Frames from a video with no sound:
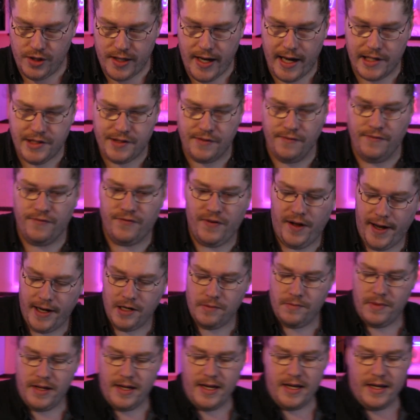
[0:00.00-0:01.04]
guys can
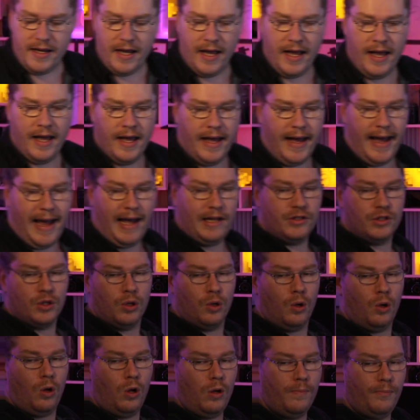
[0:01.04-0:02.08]
find me at
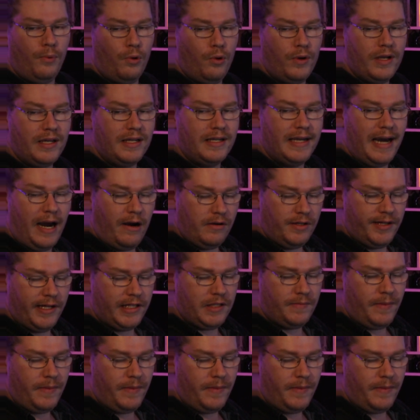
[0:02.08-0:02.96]
Tallboy Gareth. That's